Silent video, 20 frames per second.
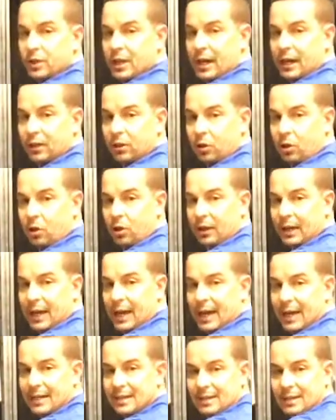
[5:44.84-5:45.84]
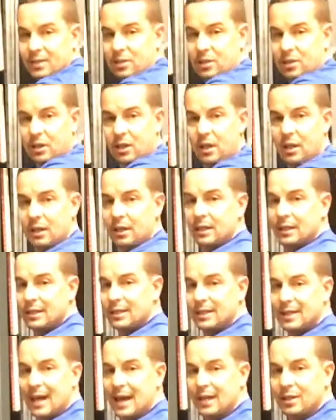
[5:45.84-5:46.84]
that long axis,
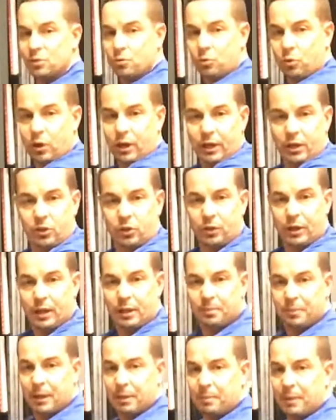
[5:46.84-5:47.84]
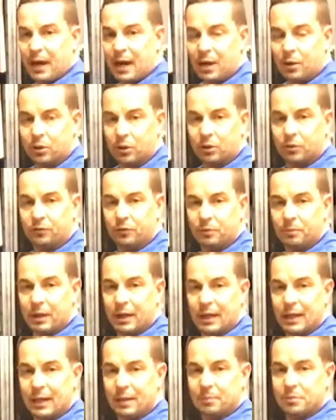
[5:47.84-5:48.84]
because that's where I create my power from
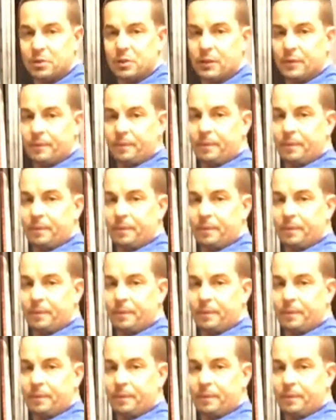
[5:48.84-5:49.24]
my hips.